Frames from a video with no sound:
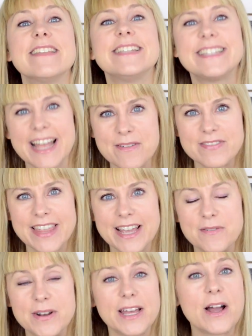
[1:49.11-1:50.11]
the same
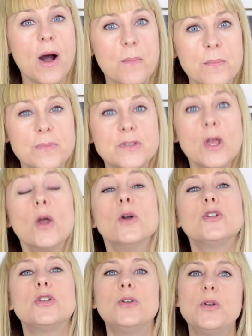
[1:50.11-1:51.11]
thing when it comes
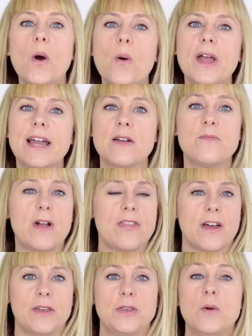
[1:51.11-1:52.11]
to knowing
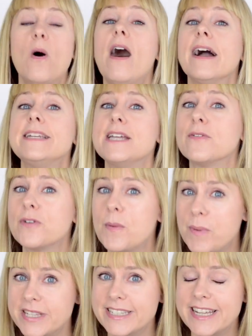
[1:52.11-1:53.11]
whether your idea for a
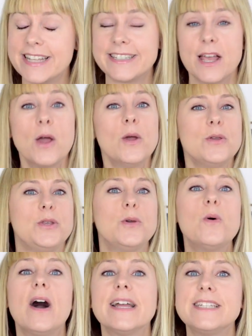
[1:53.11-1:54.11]
business,
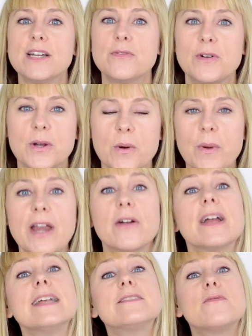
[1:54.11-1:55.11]
your idea for a
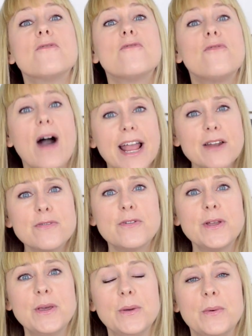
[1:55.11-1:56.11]
career is right
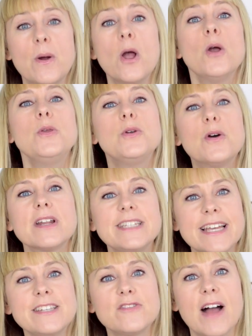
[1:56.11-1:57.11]
for you. You got to
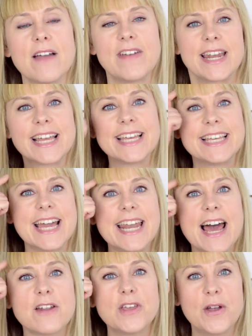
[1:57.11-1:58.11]
test drive it. Get
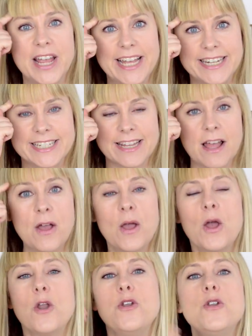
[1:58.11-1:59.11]
out of your head.
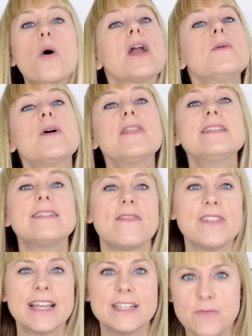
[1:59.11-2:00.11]
Knowing whether
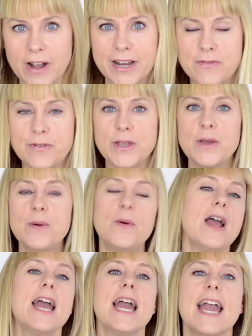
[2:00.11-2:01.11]
something is right for
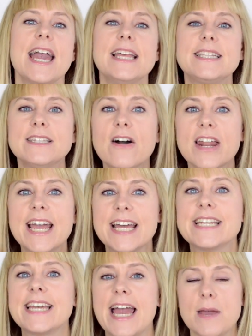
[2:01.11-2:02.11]
you is not a
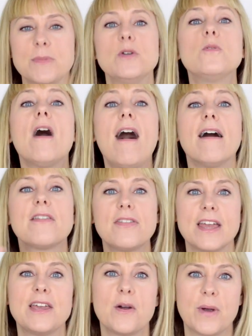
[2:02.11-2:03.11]
hit game. You can't
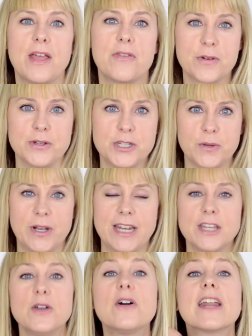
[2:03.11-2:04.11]
think your way through to
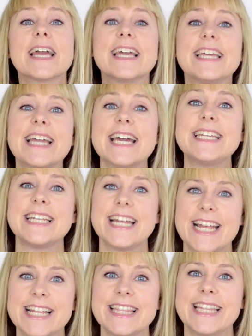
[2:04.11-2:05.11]
it. You got to get
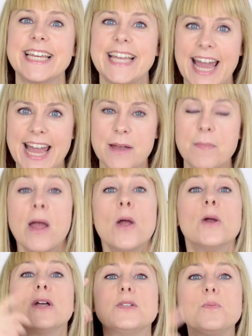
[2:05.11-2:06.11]
in the game,
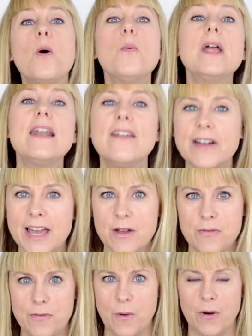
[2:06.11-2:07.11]
because what we're
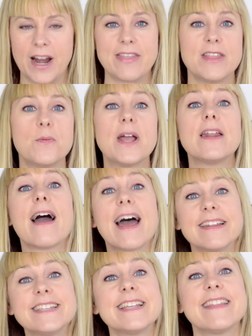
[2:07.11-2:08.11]
looking for, and the way to
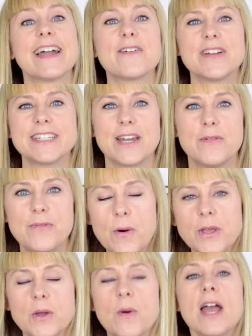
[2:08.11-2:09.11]
answer that question
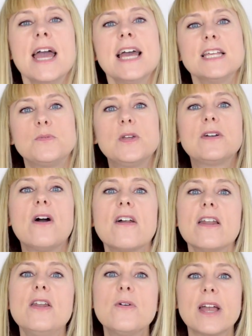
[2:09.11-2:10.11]
for you, is we got
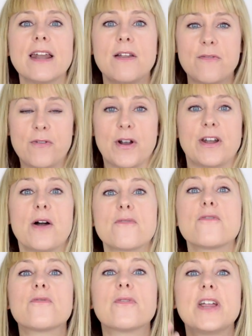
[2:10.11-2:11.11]
to look for
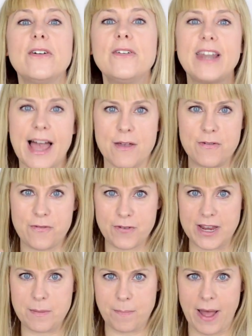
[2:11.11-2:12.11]
enough real life
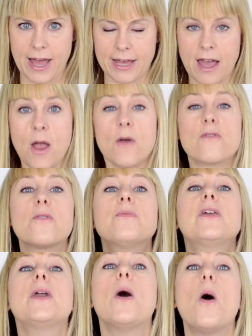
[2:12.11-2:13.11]
feedback
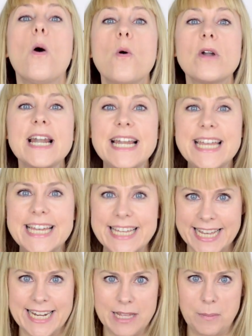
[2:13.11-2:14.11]
from the only
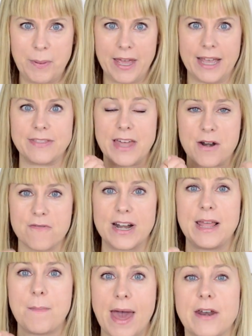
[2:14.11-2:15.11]
guinea pig that
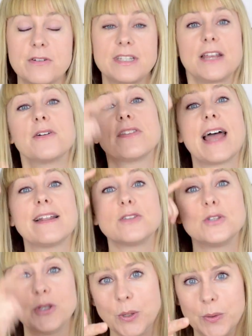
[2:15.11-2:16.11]
really matters here, and
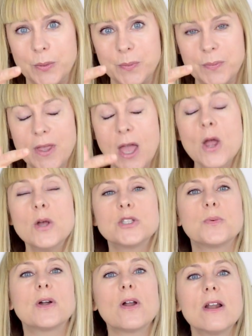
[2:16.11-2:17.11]
that's you.
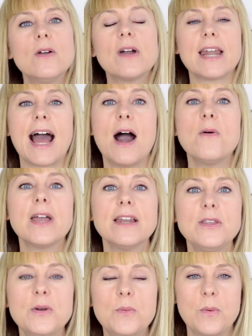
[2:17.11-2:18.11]
So we got to look at how
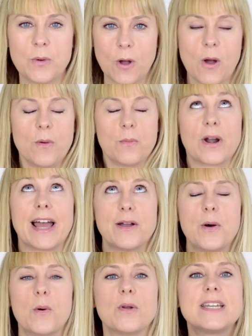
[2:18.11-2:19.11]
can you, what I
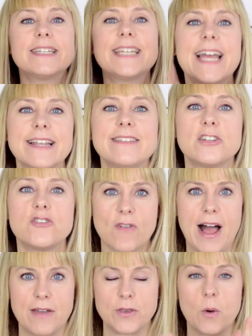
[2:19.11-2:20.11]
call, test
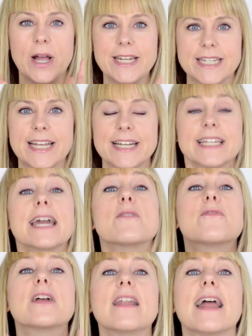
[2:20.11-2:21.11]
drive your idea to
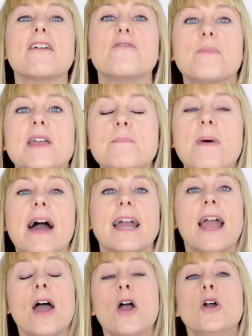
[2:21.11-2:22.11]
get real life
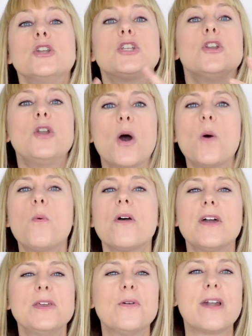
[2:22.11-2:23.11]
feedback to know
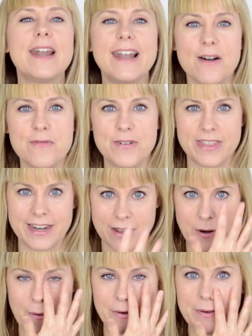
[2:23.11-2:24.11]
whether you're in love with it
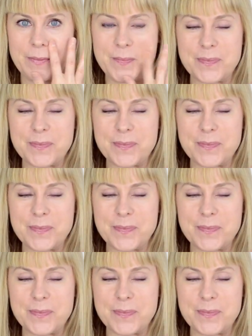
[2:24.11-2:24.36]
or not.